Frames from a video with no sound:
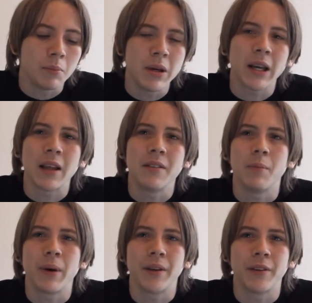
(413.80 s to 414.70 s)
make
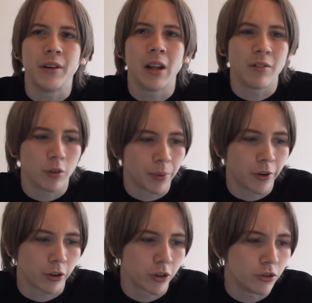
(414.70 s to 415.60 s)
independent level
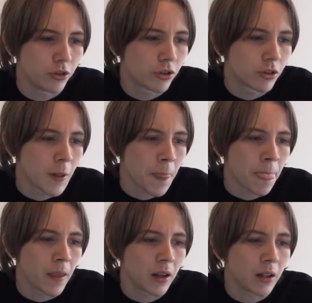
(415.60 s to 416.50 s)
productions.
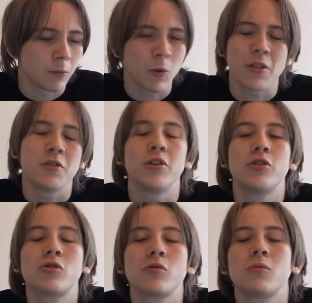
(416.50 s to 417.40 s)
Whether
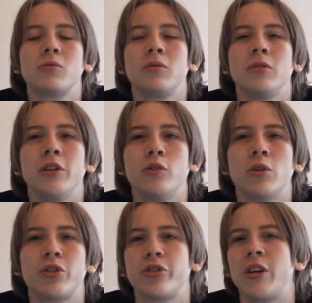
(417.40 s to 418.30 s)
it's, you know,
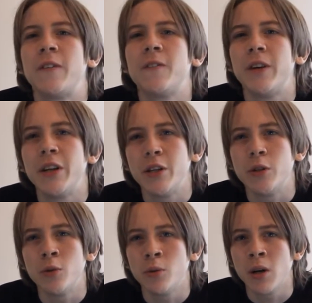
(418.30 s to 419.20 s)
a skit
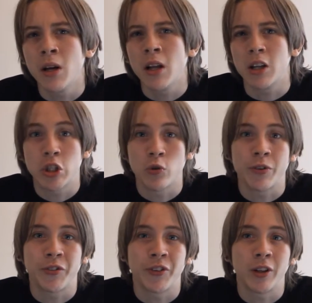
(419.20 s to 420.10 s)
video, a
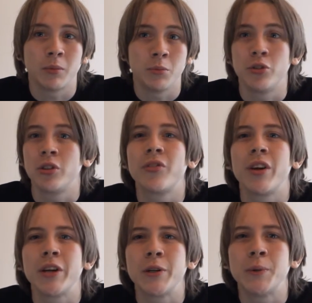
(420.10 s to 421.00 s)
short film, music
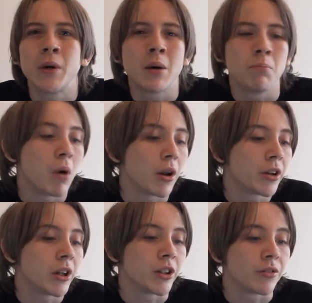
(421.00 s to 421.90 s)
video,
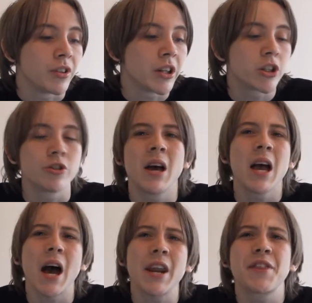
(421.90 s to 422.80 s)
montage of nature,
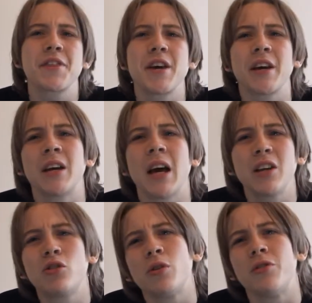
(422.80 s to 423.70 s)
anything,
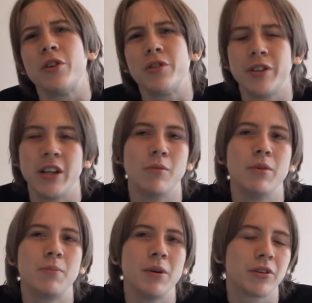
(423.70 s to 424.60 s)
any sort of entertainment